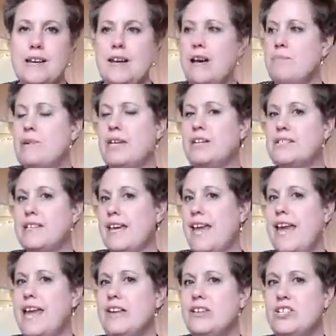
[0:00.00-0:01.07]
because the
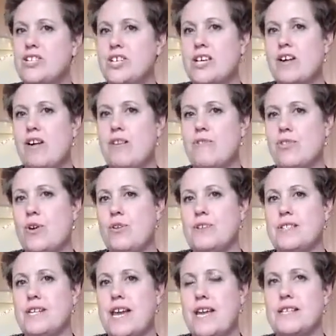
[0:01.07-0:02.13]
energy of
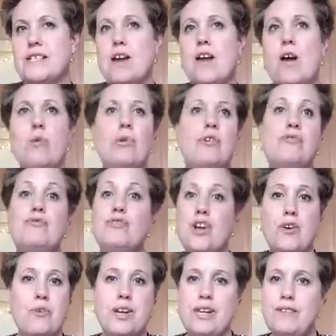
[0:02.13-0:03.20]
those days were
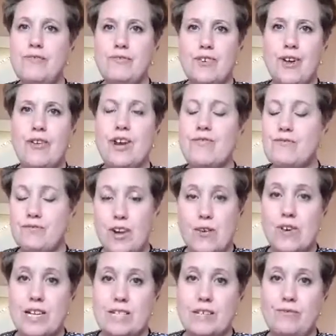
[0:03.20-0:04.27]
very, very,
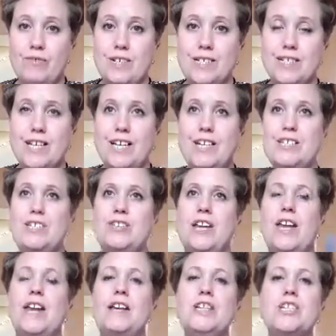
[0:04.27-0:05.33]
very different to
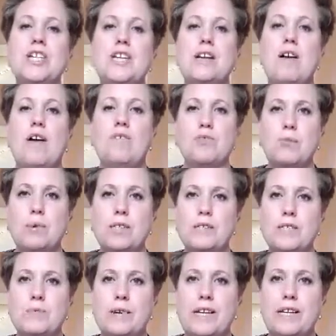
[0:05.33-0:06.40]
the energy of the
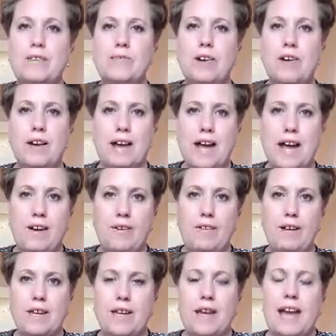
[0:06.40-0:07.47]
world we live on now.
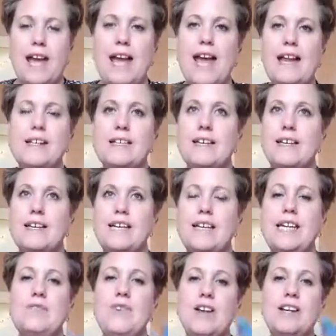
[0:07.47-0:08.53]
And
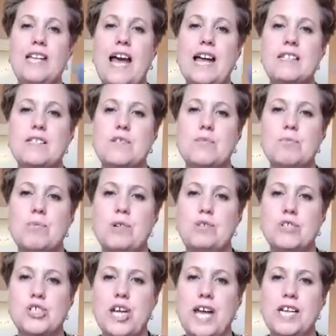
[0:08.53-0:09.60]
even as this
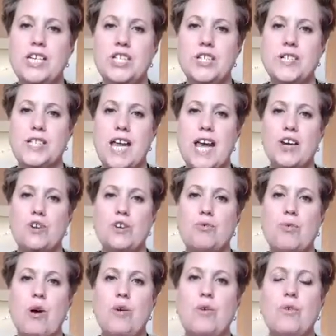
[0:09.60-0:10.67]
world changes and
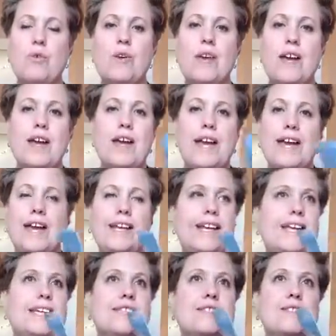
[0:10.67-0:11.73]
grow, it
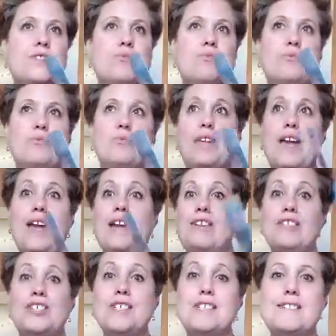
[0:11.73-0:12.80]
is the
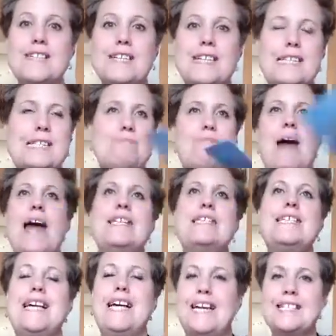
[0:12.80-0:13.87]
energy is
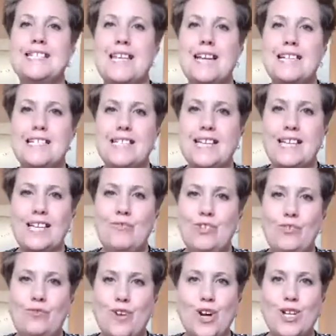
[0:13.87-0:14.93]
expanding and ascending
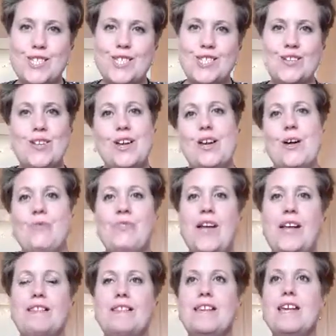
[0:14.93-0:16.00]
even faster,
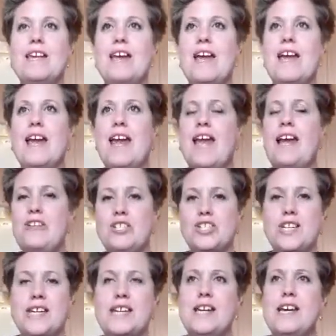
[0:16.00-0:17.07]
that the
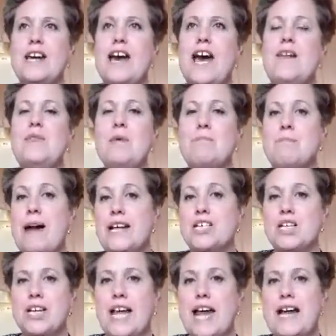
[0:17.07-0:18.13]
energy and the
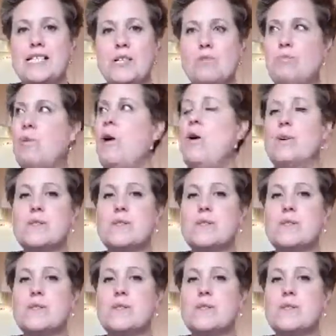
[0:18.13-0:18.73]
magic as it was